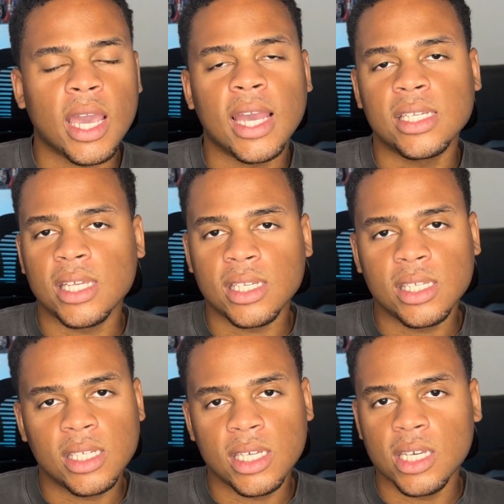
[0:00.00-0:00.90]

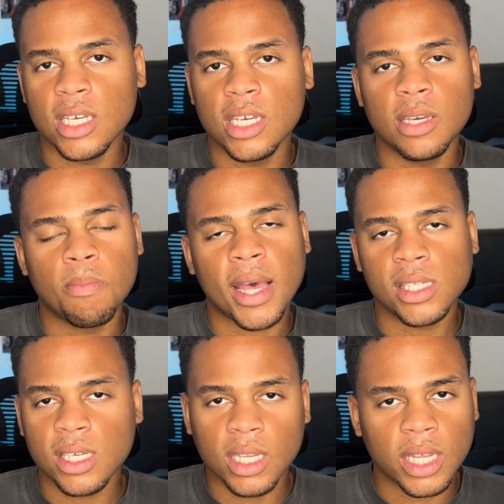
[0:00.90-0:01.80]
identity,
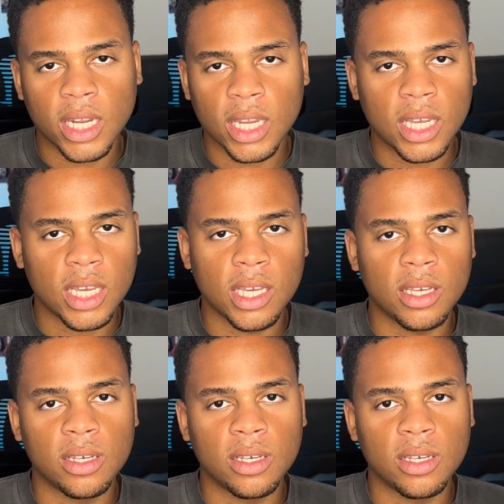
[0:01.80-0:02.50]
masculinity,